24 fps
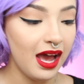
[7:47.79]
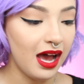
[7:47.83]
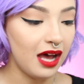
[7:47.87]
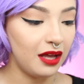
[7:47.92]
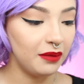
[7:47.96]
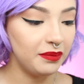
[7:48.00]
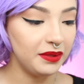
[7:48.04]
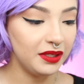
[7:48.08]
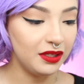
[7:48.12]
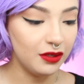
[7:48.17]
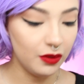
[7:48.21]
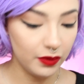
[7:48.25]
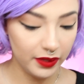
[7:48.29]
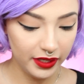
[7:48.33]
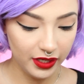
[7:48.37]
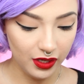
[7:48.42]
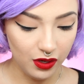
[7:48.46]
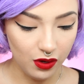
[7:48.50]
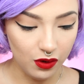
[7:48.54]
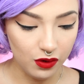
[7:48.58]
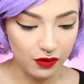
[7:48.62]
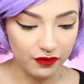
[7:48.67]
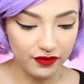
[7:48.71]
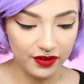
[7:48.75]
I'll be
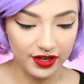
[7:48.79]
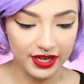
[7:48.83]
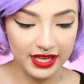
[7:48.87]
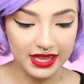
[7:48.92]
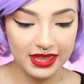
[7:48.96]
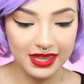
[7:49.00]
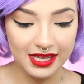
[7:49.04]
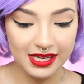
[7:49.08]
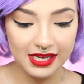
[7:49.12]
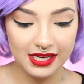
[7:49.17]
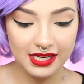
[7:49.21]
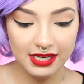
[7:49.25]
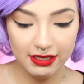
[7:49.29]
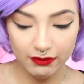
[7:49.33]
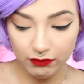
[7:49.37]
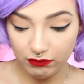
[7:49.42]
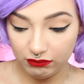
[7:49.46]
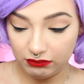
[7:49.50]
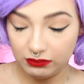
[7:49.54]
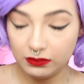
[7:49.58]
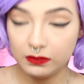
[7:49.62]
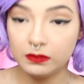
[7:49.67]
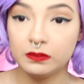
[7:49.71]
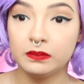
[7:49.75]
going over the,
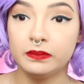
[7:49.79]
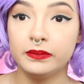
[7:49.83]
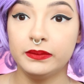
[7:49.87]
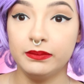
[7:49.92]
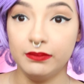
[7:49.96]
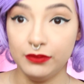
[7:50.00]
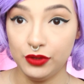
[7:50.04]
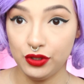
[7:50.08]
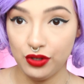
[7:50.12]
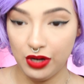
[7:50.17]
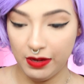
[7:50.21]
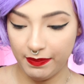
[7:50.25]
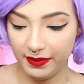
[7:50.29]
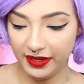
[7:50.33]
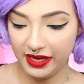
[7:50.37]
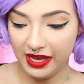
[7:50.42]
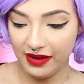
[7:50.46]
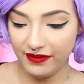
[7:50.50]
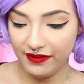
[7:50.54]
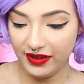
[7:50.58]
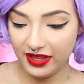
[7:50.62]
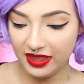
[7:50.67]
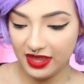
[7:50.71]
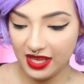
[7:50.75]
I'm dropping
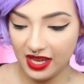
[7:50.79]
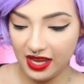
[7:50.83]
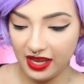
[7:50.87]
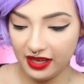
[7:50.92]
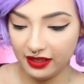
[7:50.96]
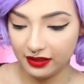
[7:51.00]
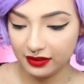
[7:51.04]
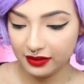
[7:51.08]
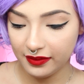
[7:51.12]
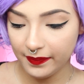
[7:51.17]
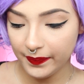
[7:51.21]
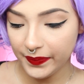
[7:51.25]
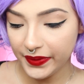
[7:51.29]
everything,